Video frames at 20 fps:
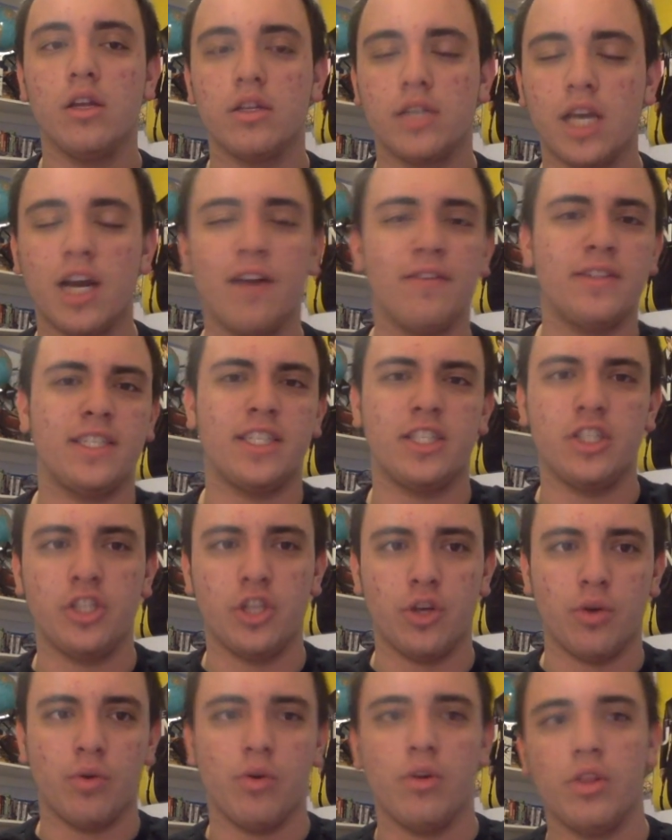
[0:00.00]
Daredevil Season
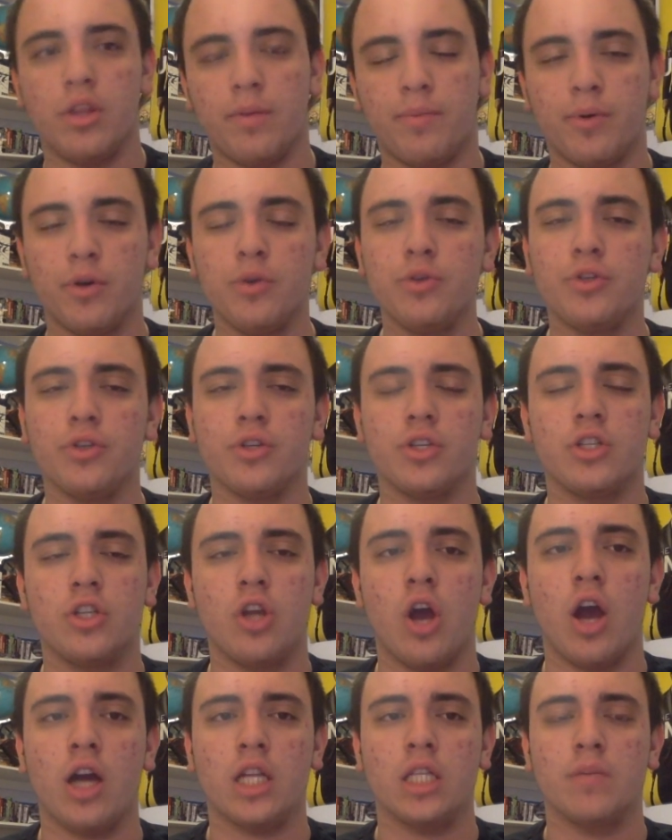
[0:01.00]
2. The producers
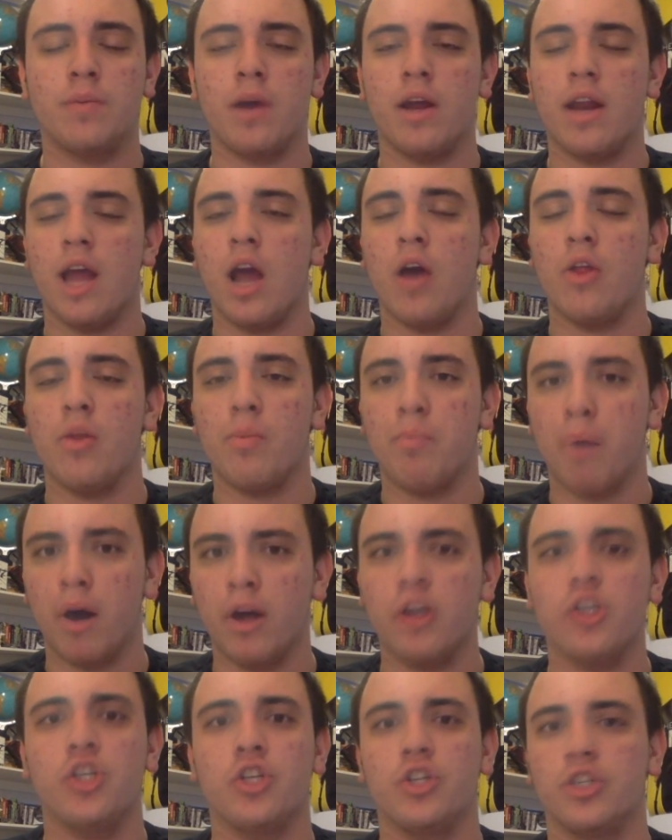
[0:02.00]
talked about how the
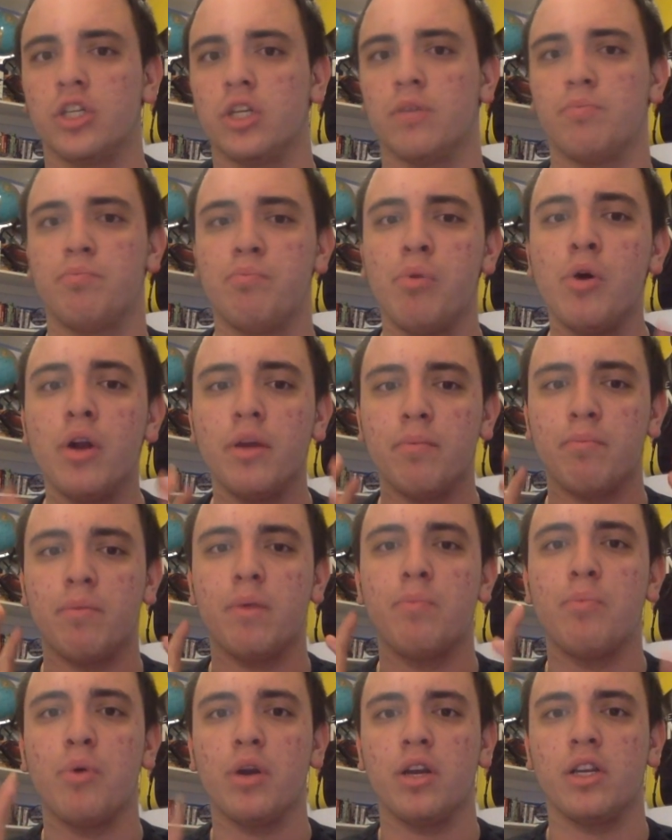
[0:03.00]
Punisher is going to be
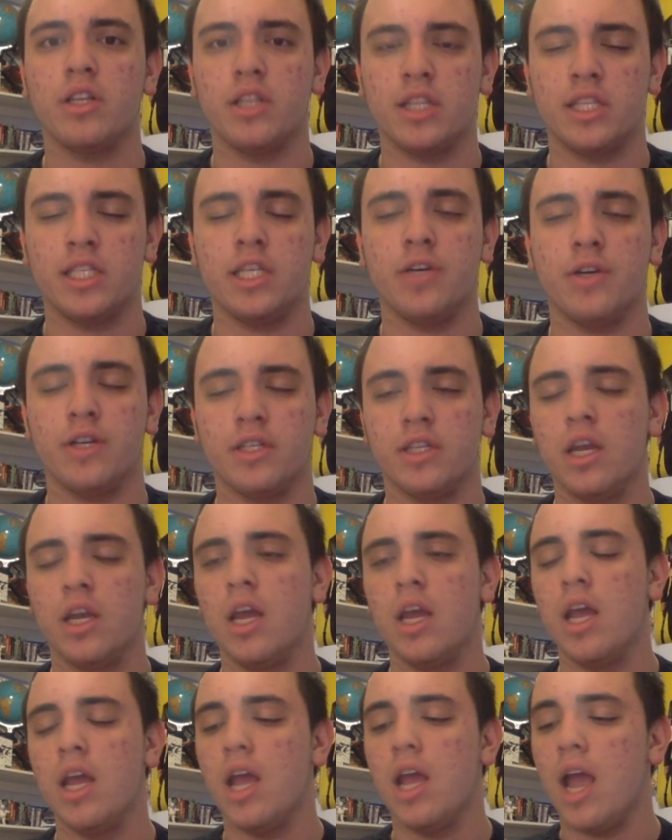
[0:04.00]
put into the series.
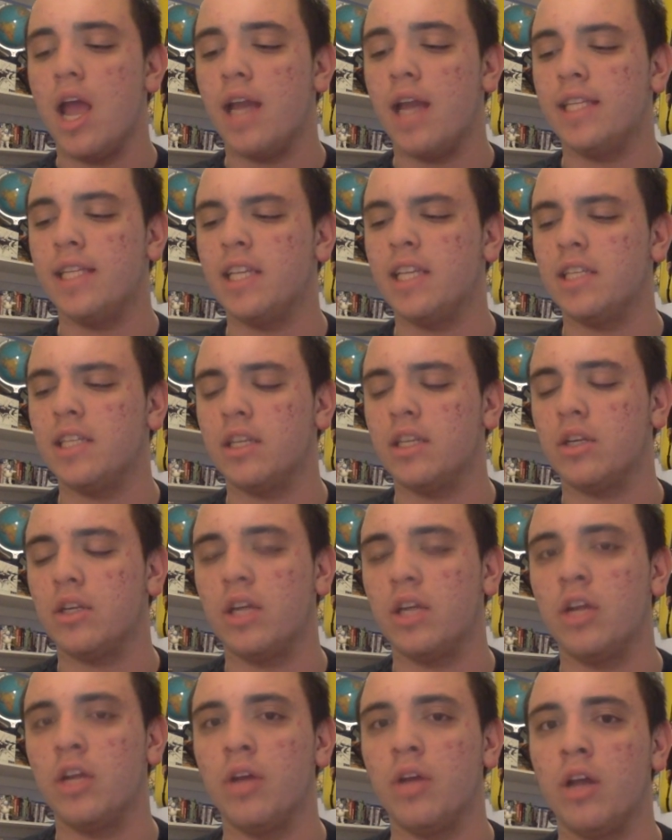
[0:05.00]
And he says that
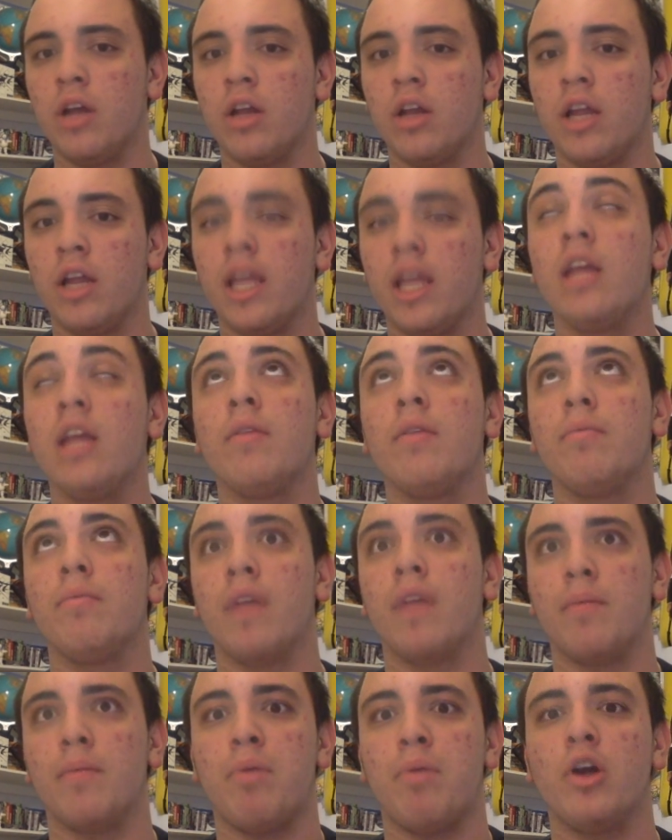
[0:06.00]

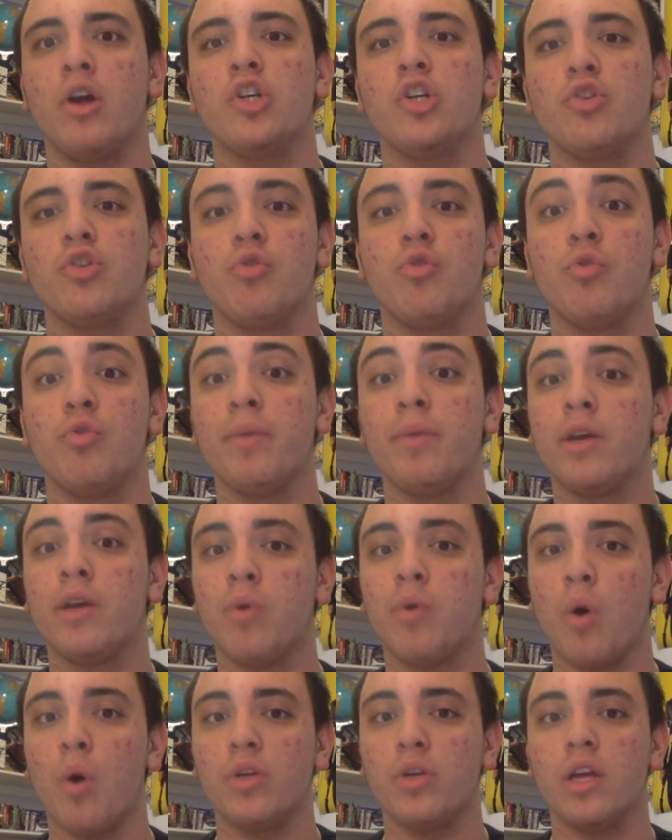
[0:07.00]
that Punisher will be,
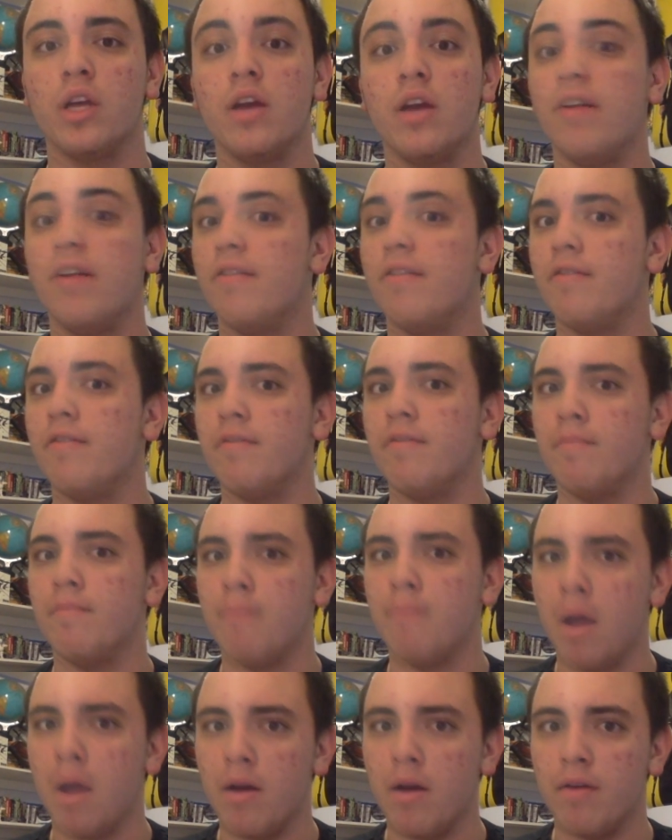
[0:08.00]
quote,
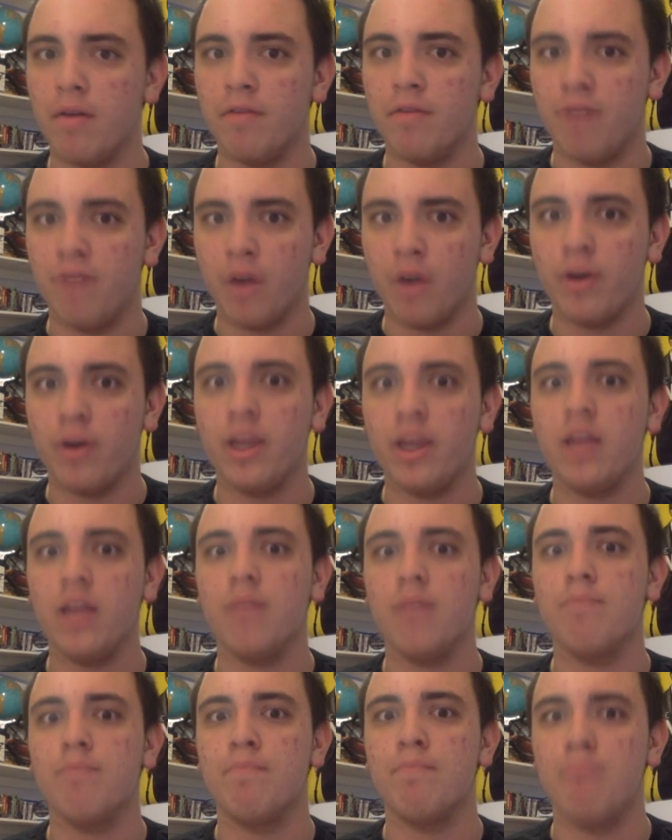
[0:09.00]
very
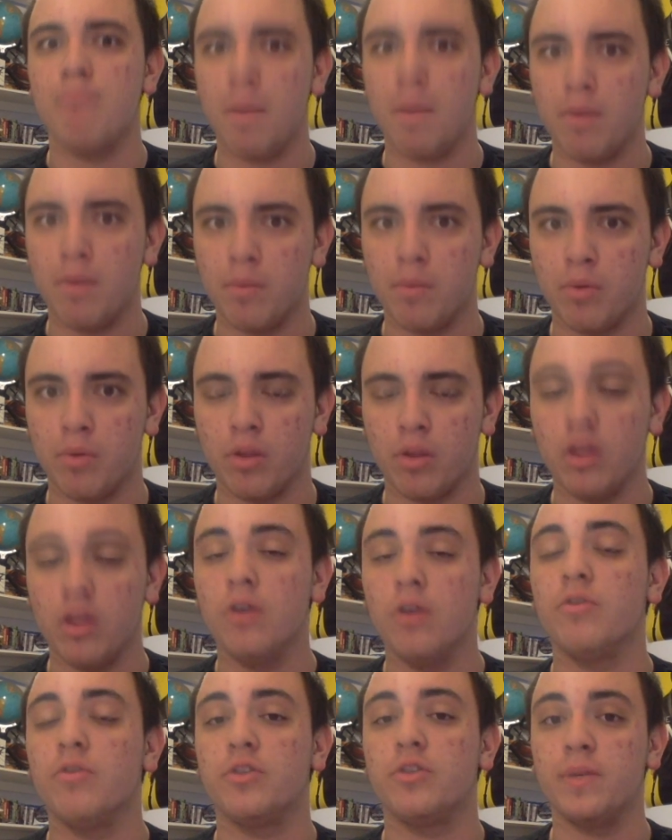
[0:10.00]
memorable,
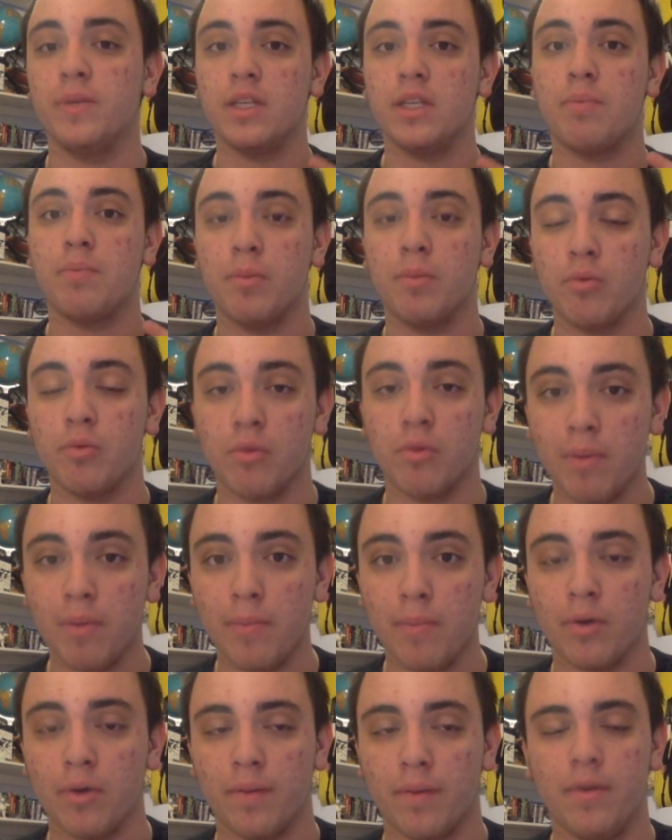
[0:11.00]
which means that people will
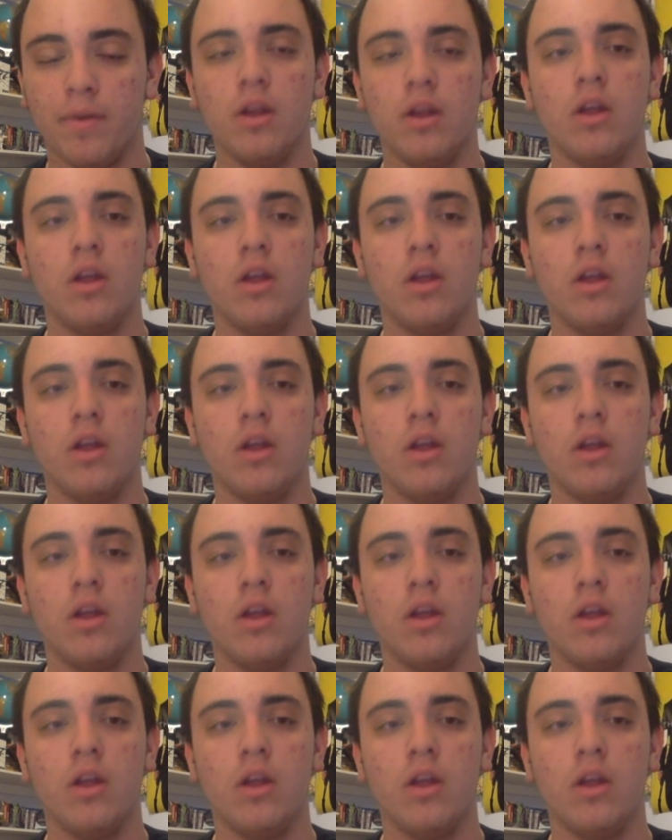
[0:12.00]
remember him.